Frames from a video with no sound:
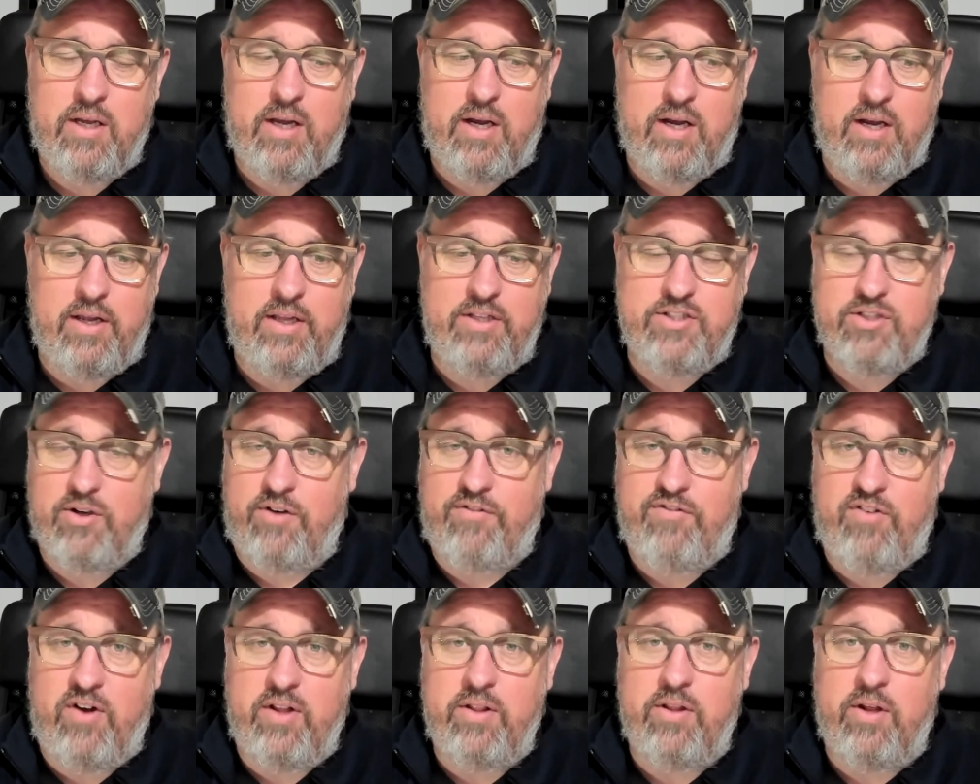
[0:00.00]
It's
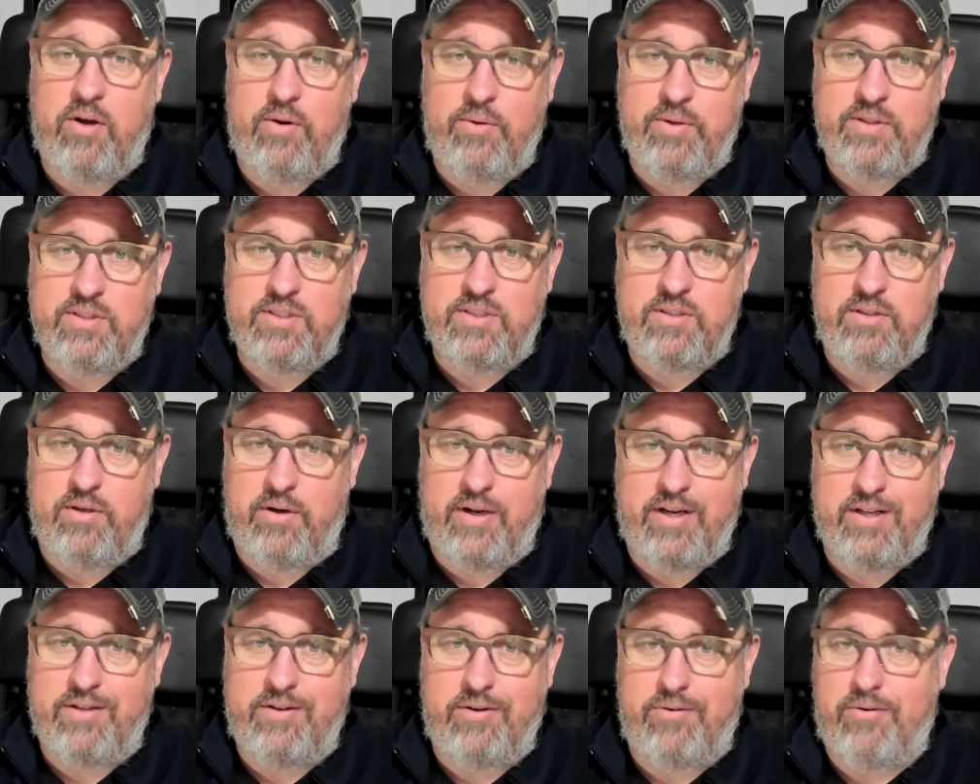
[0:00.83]
all fun though. It's
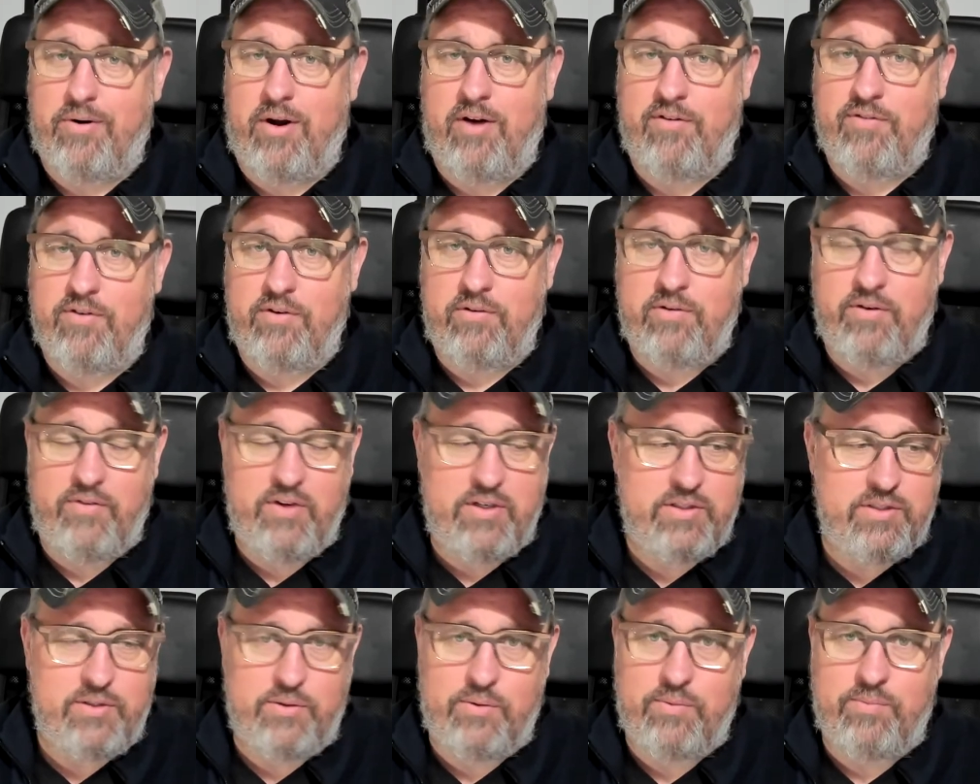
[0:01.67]
I have to draw for a
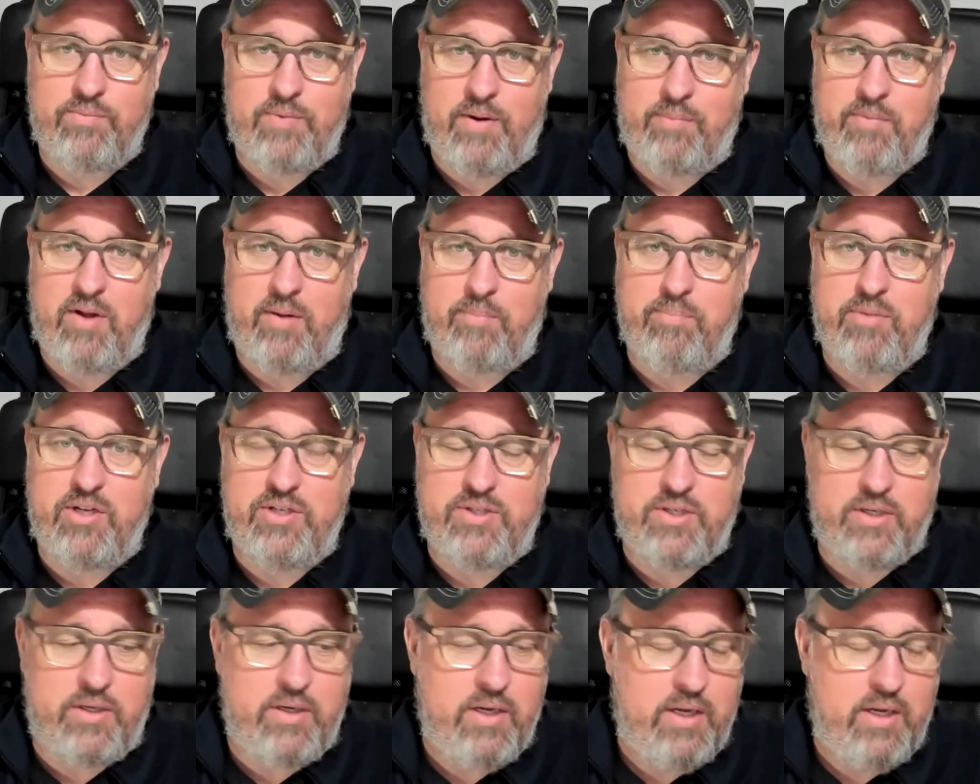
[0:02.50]
living, so I'm not
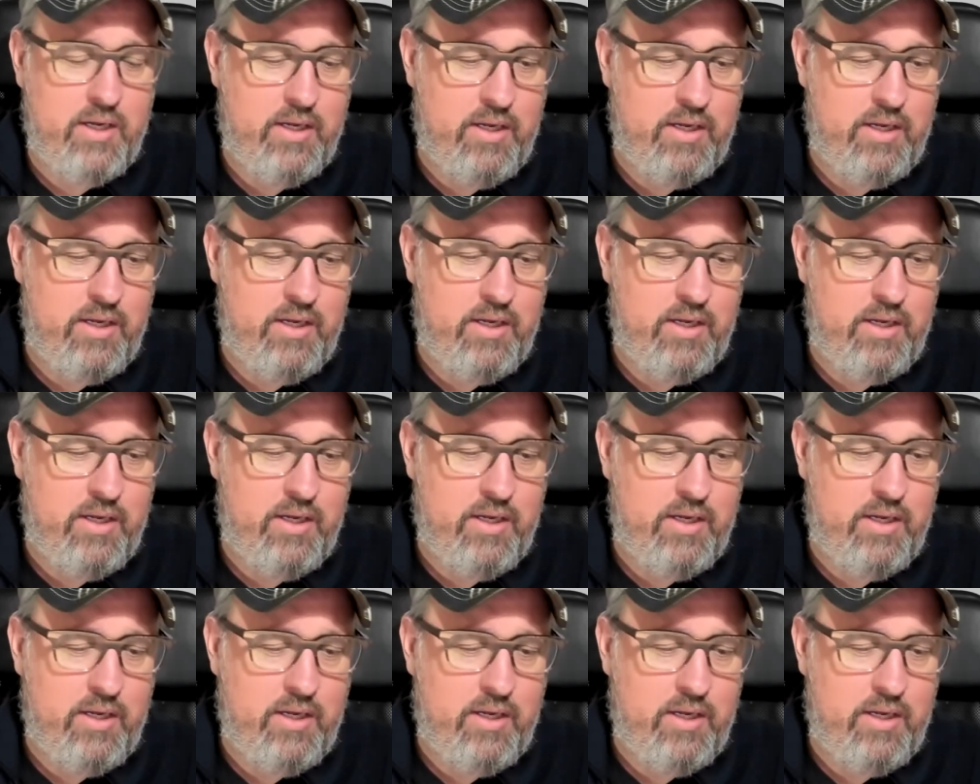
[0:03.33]
bitching.